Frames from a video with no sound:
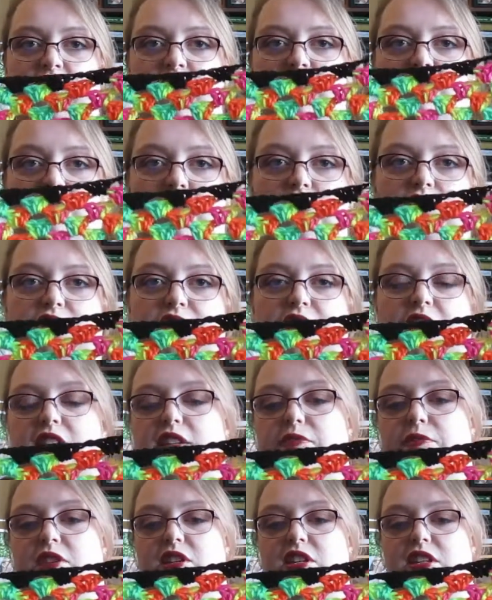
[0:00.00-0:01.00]
crochet as
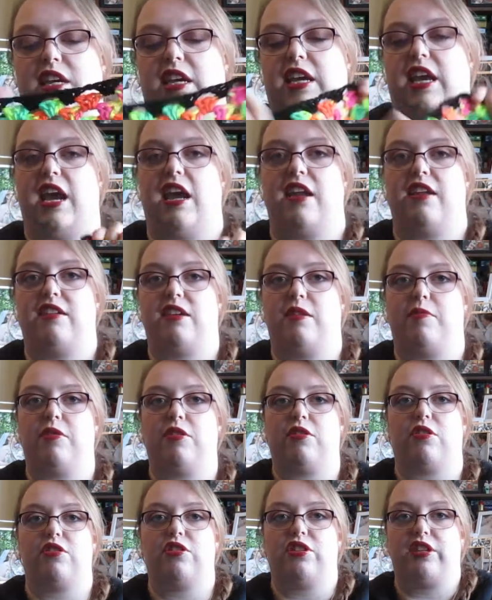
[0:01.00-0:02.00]
much as I can and double
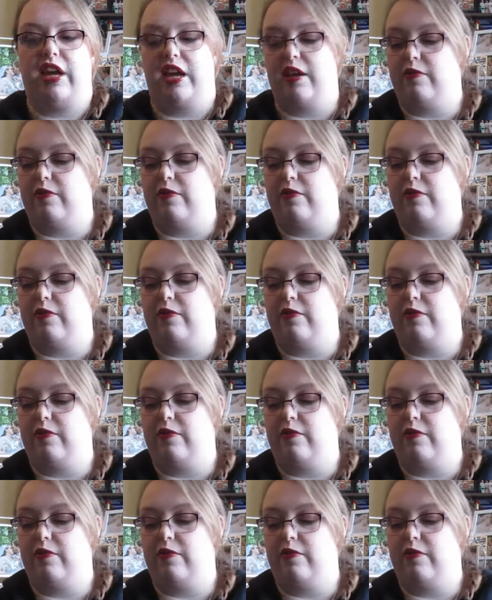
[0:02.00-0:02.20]
crochet,